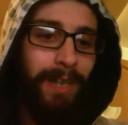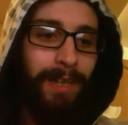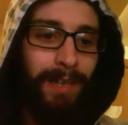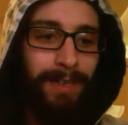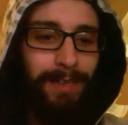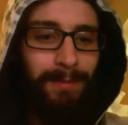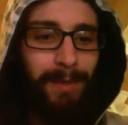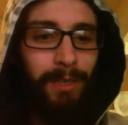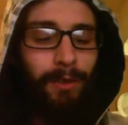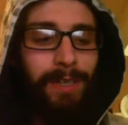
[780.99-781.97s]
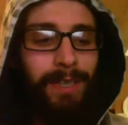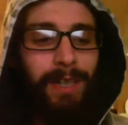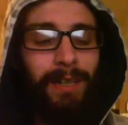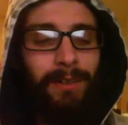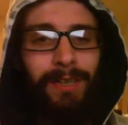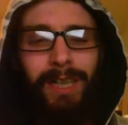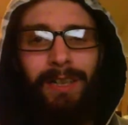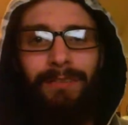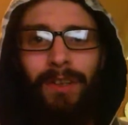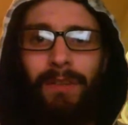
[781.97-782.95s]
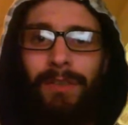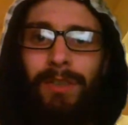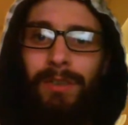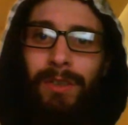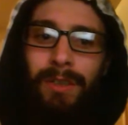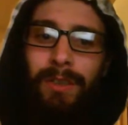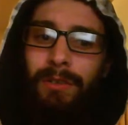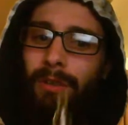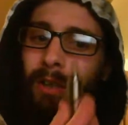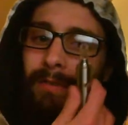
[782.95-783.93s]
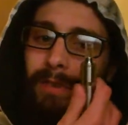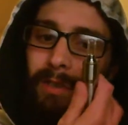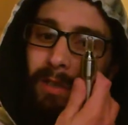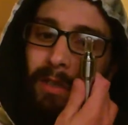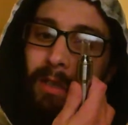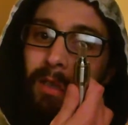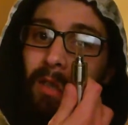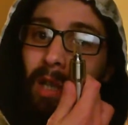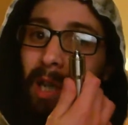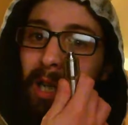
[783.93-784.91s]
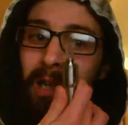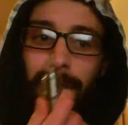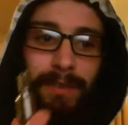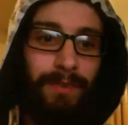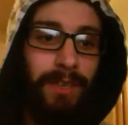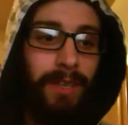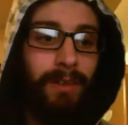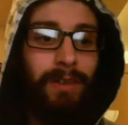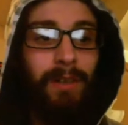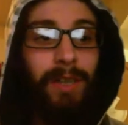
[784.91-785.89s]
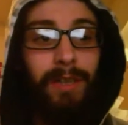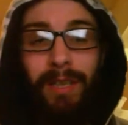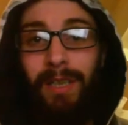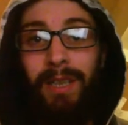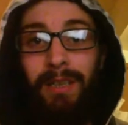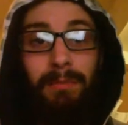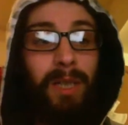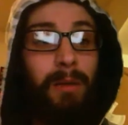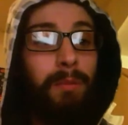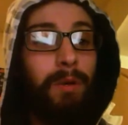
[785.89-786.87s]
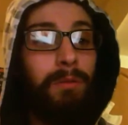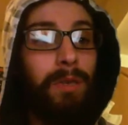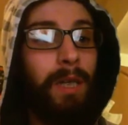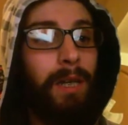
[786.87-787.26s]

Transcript: And it's going to be great to get an idea for other juices to try in the future too and if there's any I like, I can get some bigger bottles.